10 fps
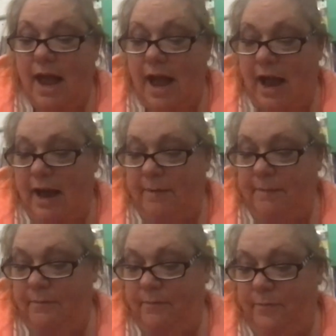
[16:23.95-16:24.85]
Um,
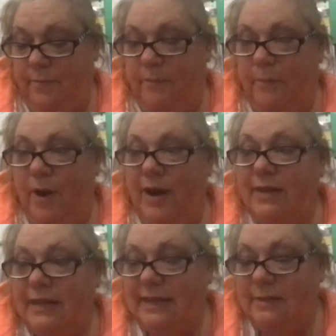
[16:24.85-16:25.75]
one of
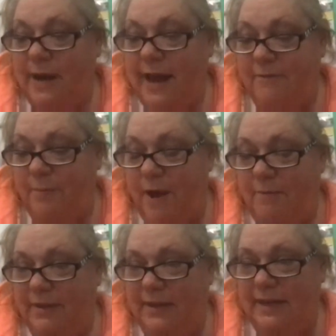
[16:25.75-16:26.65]
the things we have a problem
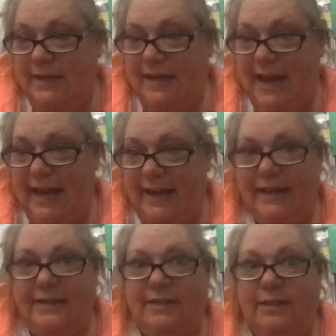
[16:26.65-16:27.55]
with in Indiana
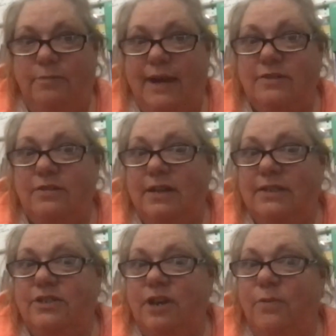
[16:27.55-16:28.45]
is the
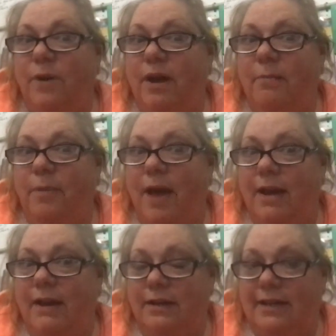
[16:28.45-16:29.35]
restaurants don't want our
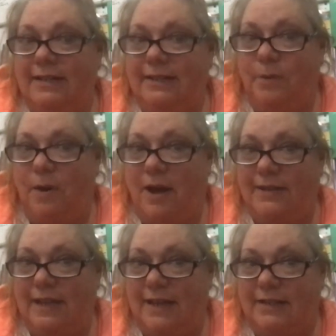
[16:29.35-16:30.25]
product unless it's
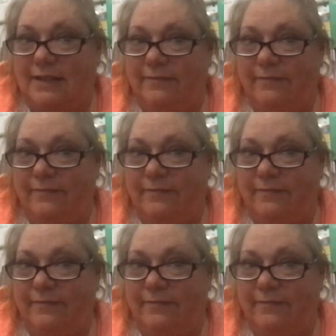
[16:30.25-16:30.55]
processed.